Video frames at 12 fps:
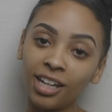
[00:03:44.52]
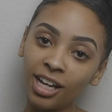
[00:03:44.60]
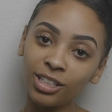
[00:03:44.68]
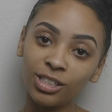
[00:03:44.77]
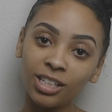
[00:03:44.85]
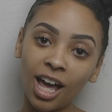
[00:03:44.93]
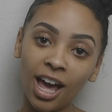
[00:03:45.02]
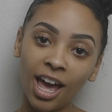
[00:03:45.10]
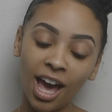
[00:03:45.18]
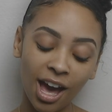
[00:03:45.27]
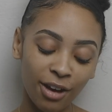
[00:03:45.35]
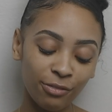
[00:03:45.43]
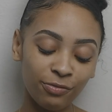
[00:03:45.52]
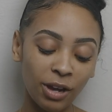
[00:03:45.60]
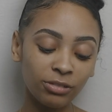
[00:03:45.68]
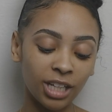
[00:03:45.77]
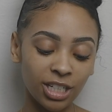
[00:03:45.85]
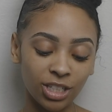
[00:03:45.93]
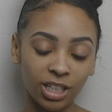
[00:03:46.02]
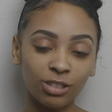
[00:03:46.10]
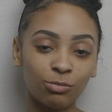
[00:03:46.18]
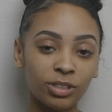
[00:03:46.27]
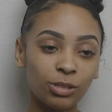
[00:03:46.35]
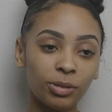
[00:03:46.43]
Next, I have foundation,
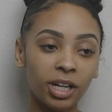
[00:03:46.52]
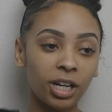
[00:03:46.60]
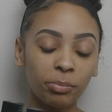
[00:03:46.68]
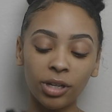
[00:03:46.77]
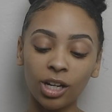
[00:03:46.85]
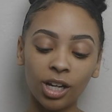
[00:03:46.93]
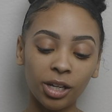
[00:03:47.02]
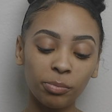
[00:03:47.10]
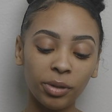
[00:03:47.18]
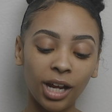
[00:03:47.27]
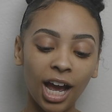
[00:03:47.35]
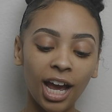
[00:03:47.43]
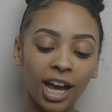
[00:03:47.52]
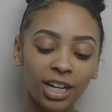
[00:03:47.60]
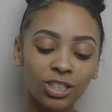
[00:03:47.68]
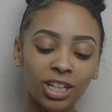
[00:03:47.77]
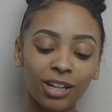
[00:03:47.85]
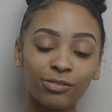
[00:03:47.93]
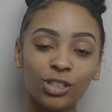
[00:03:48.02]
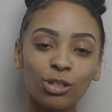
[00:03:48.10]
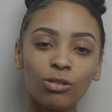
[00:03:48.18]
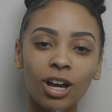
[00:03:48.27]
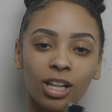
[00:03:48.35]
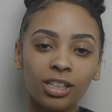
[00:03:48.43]
which we're gonna put on, but I actually have 2
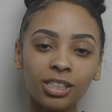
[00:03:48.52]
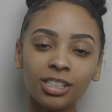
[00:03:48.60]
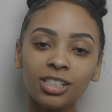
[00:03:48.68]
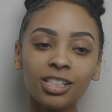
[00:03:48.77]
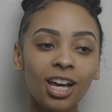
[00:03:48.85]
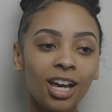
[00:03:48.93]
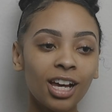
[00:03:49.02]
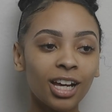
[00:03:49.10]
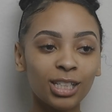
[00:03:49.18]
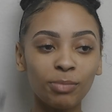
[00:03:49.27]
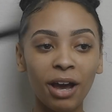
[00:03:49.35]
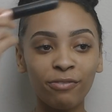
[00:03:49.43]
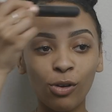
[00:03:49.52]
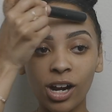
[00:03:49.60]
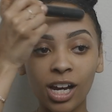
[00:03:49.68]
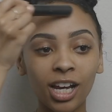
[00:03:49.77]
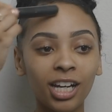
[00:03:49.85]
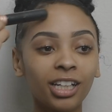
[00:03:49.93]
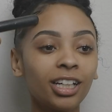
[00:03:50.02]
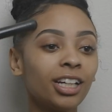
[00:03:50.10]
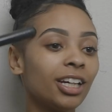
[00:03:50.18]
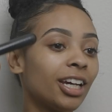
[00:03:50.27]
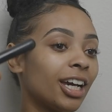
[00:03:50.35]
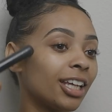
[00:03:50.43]
colors, because my forehead
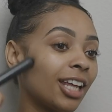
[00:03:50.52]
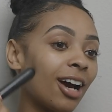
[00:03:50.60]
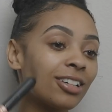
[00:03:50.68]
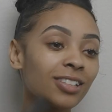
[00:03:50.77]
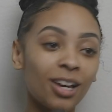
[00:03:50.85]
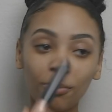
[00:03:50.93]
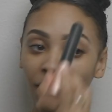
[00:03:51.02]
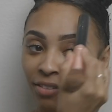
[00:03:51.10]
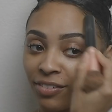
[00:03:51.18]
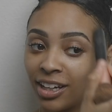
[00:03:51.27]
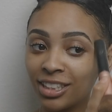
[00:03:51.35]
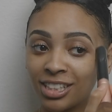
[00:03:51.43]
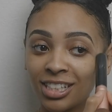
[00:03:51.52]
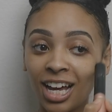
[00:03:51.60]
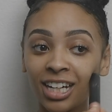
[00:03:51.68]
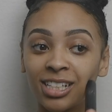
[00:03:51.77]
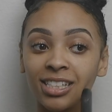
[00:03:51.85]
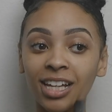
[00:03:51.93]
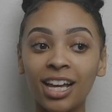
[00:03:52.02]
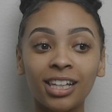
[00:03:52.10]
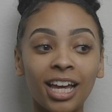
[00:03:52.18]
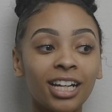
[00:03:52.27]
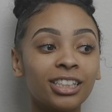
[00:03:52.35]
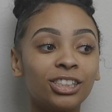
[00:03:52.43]
and the outside of my face just kind of stay
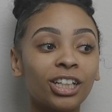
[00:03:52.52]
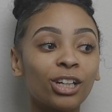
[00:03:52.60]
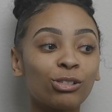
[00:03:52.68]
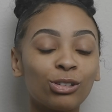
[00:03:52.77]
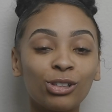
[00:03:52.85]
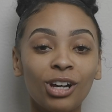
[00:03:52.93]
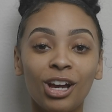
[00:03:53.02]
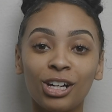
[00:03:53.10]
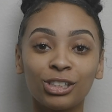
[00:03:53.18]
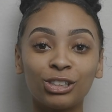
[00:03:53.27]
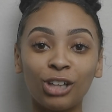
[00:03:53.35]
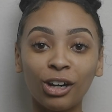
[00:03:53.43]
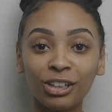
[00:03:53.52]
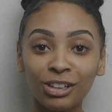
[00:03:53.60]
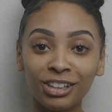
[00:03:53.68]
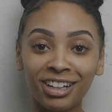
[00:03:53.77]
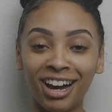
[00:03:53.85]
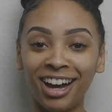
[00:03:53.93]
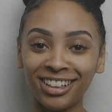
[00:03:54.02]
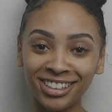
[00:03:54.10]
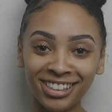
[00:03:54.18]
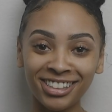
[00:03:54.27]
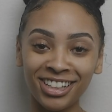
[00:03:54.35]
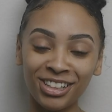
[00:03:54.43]
like a general darker
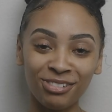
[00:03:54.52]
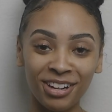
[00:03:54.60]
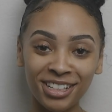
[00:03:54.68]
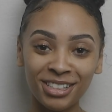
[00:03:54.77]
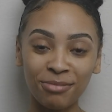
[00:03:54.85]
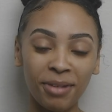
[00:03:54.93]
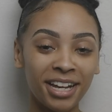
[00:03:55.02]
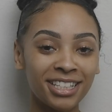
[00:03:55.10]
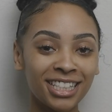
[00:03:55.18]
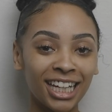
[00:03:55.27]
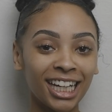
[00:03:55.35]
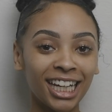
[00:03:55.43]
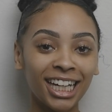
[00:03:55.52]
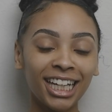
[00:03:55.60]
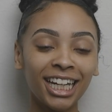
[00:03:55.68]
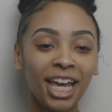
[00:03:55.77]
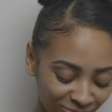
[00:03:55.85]
color than the rest of my skin.